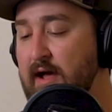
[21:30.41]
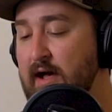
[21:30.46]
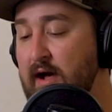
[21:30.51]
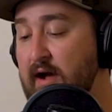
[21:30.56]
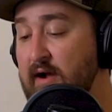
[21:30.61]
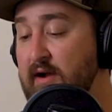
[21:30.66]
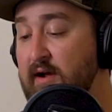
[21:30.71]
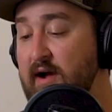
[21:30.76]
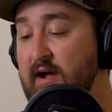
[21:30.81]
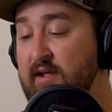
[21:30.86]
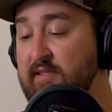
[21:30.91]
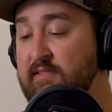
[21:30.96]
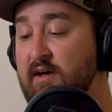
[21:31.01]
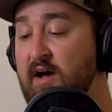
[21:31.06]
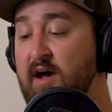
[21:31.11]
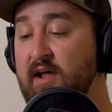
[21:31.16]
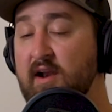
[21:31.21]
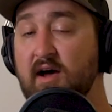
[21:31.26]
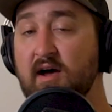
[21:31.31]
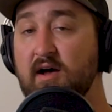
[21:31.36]
I, I
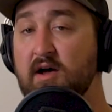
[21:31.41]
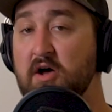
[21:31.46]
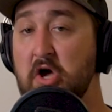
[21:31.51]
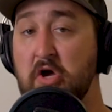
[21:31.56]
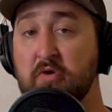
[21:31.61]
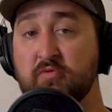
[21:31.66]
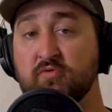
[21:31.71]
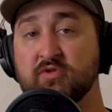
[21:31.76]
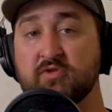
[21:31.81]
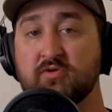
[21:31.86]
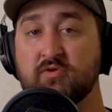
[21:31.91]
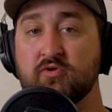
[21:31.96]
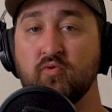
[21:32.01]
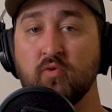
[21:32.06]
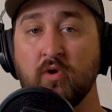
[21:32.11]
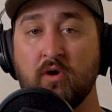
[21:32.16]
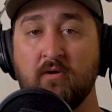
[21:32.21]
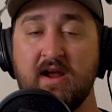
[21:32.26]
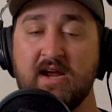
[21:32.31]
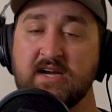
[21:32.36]
thought I was
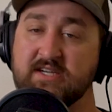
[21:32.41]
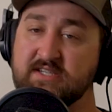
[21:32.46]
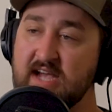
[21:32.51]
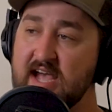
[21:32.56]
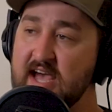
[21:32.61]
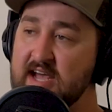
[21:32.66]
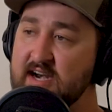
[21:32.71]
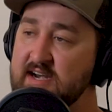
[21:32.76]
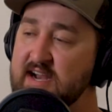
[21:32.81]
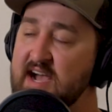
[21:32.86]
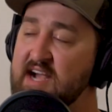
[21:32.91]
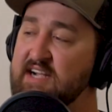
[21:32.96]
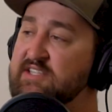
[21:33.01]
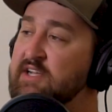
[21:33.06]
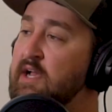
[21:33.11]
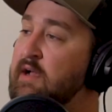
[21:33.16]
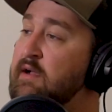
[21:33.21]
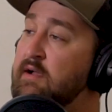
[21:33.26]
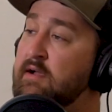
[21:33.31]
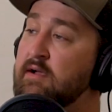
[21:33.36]
doing great, because I had a nice,
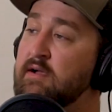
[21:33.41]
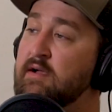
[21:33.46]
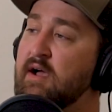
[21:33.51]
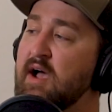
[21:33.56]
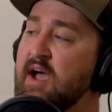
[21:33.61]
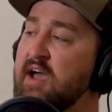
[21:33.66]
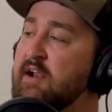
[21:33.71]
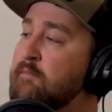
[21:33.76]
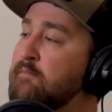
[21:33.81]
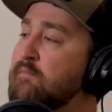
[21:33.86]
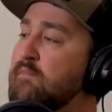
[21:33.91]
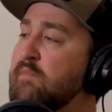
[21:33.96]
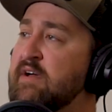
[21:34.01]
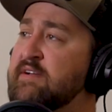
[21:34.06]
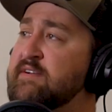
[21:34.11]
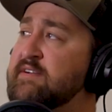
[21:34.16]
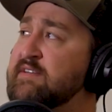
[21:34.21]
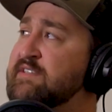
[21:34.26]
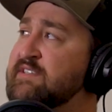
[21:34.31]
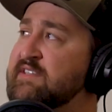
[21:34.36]
I had a, I
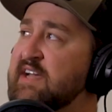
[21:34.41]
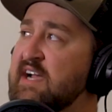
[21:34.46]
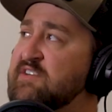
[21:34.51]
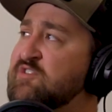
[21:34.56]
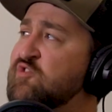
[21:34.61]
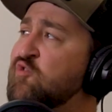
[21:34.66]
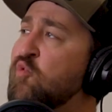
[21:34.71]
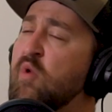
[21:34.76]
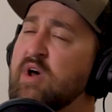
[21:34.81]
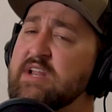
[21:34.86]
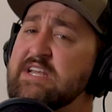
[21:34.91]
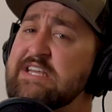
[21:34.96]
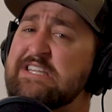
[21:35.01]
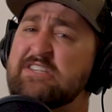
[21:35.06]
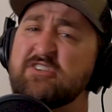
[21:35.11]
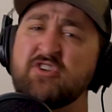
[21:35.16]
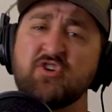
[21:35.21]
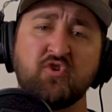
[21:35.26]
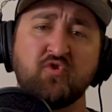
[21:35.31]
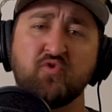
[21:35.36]
had a size
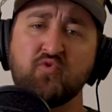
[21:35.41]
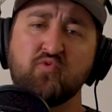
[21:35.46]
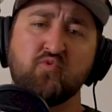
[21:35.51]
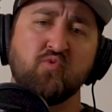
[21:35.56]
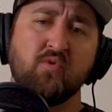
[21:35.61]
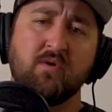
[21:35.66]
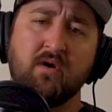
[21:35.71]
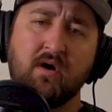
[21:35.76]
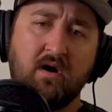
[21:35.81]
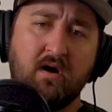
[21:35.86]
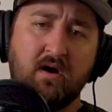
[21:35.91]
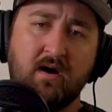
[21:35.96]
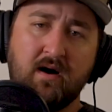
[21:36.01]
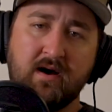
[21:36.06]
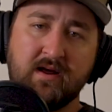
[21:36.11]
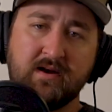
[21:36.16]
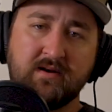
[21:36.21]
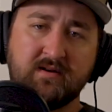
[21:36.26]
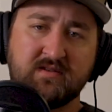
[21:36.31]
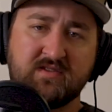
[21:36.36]
twenty-two
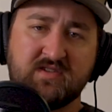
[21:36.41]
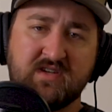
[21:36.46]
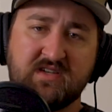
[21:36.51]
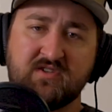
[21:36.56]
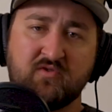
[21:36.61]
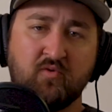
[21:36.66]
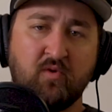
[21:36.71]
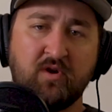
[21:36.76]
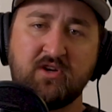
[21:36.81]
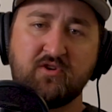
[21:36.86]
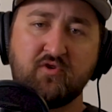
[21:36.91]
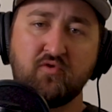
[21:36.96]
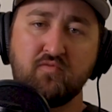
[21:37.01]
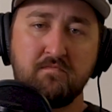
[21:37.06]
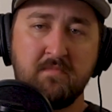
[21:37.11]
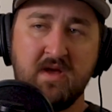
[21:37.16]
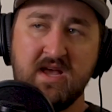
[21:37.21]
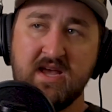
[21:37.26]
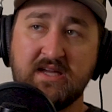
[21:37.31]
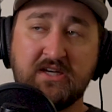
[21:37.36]
on, size twenty-two
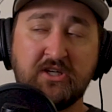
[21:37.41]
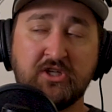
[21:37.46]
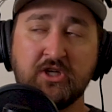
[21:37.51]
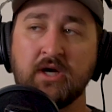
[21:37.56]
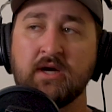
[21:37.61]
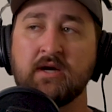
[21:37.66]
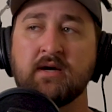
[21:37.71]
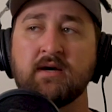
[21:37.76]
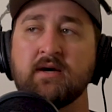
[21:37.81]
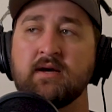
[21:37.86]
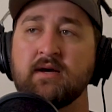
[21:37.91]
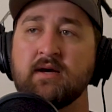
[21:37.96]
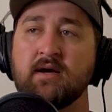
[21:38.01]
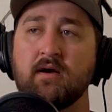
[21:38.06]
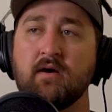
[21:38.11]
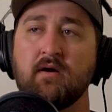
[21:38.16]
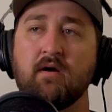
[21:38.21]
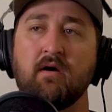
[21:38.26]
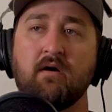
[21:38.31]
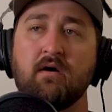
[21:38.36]
midge
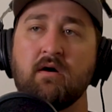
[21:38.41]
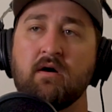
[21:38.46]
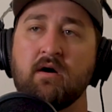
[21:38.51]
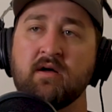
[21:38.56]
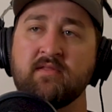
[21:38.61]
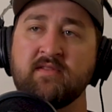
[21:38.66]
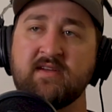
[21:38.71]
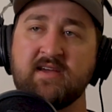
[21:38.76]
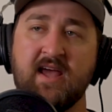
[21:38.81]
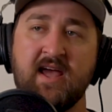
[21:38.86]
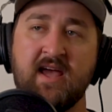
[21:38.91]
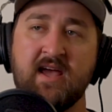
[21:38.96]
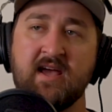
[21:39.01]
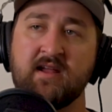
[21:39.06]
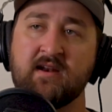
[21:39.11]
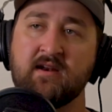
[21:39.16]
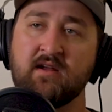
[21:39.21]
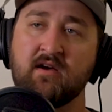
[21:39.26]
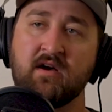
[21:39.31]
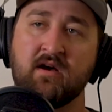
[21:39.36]
on the
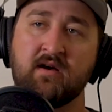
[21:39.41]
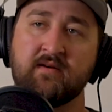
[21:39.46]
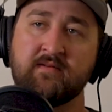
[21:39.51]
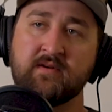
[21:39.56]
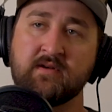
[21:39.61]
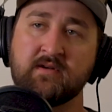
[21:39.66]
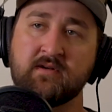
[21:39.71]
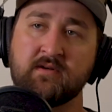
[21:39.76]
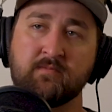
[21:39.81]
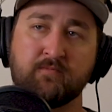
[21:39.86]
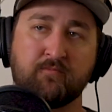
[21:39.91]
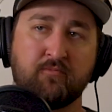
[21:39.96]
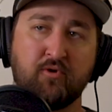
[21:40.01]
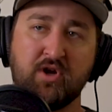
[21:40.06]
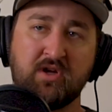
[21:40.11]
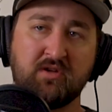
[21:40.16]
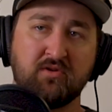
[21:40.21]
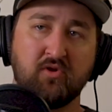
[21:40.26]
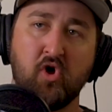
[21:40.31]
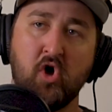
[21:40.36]
end of a
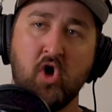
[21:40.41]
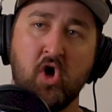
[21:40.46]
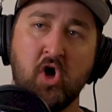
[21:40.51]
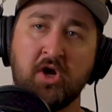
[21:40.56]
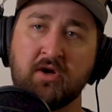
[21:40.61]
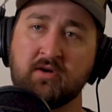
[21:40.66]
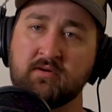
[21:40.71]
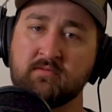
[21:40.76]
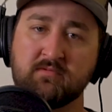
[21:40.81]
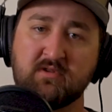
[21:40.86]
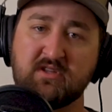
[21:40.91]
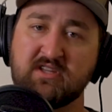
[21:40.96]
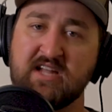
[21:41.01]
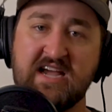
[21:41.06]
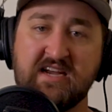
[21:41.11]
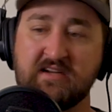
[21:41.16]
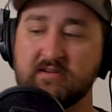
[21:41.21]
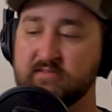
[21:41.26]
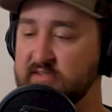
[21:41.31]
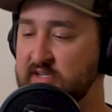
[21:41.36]
pretty long,
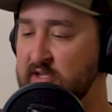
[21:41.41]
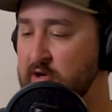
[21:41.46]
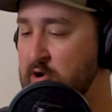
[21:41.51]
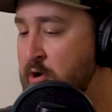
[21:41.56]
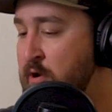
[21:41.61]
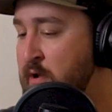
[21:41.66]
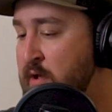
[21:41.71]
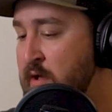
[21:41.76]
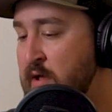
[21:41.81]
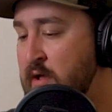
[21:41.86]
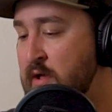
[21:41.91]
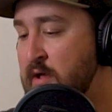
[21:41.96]
light leader,